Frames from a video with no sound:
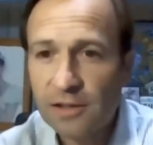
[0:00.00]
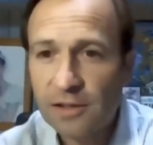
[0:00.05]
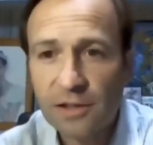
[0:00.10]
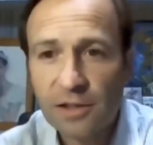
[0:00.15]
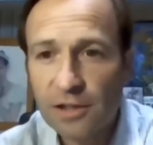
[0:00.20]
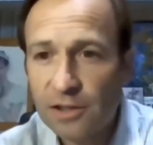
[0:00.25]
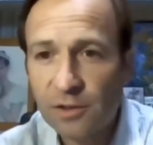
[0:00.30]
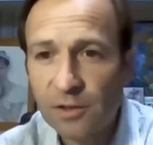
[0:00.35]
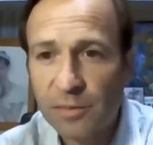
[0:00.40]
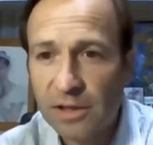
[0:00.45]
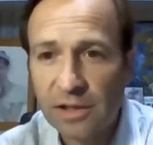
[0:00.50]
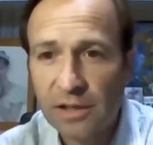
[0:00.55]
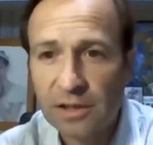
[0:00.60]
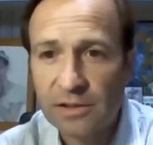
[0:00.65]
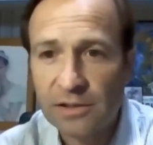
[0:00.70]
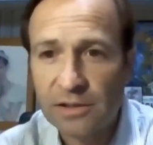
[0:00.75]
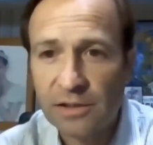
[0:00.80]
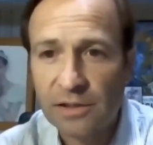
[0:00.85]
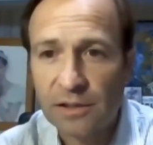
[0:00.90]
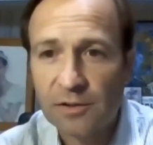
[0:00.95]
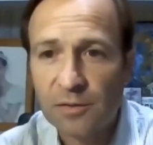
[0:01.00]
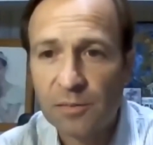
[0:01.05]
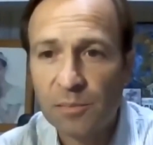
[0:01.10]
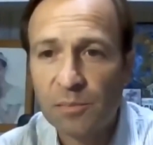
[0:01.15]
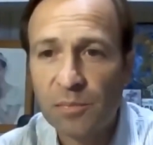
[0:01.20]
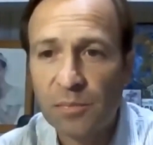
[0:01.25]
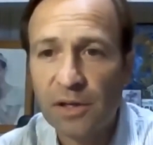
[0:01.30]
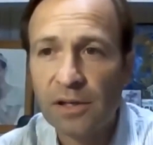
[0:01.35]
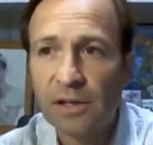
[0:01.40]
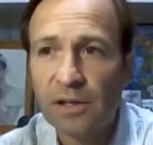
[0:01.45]
It doesn't make any
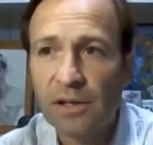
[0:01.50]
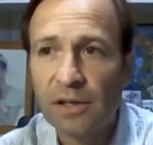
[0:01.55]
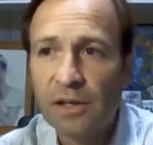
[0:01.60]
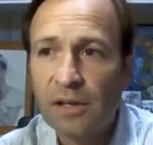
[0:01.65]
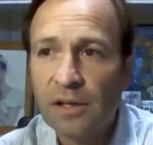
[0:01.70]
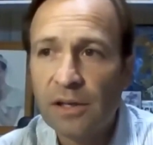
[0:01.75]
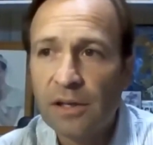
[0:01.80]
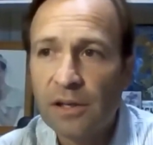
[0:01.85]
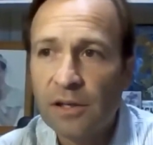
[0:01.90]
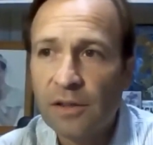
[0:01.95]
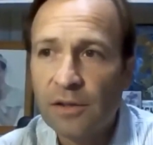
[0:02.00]
sense. But